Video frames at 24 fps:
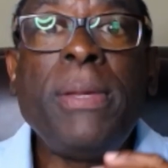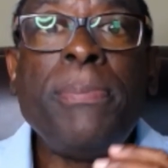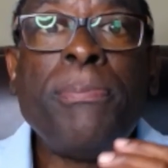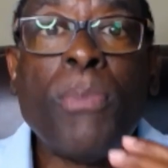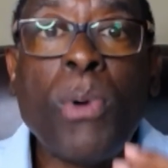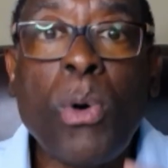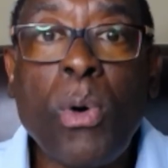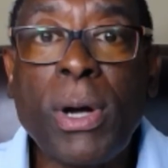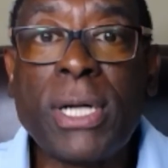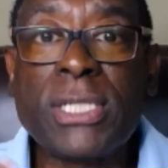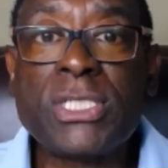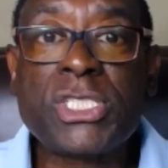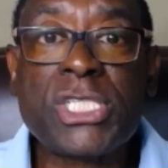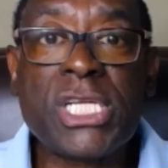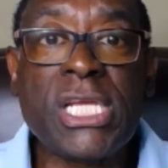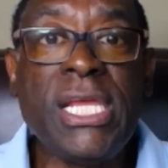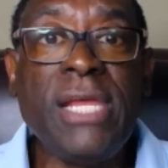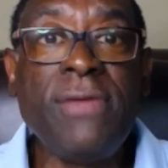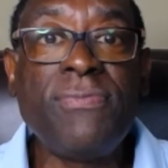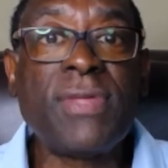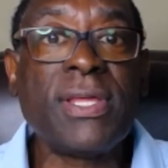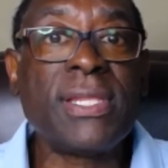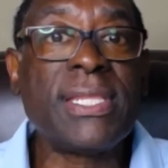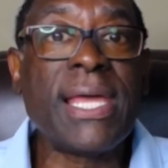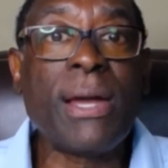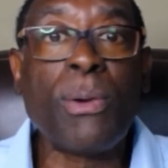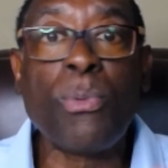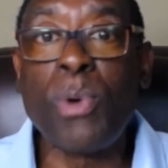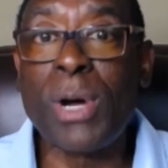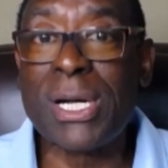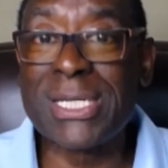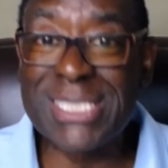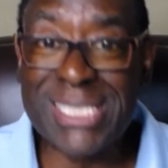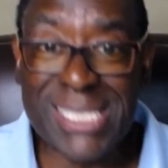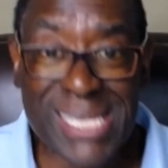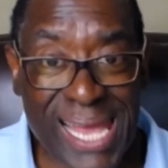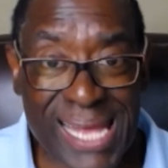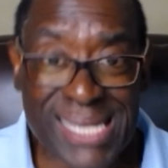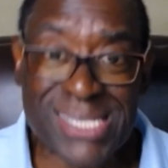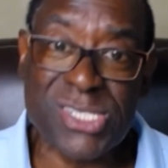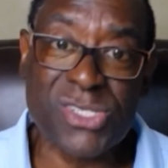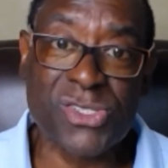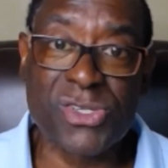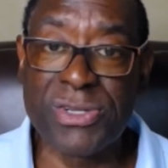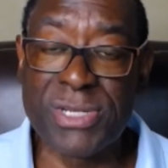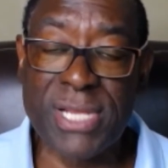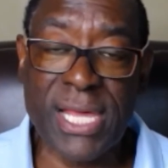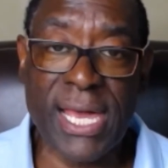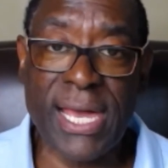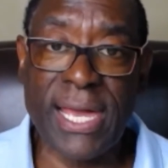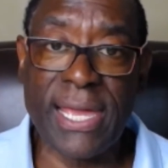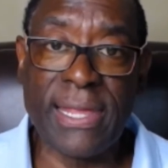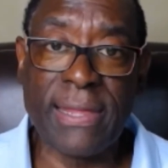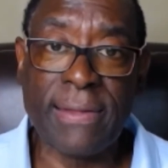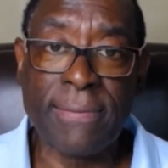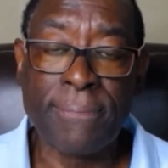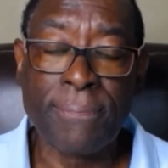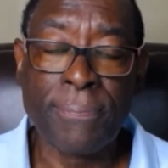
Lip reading: more achieved than there was yesterday,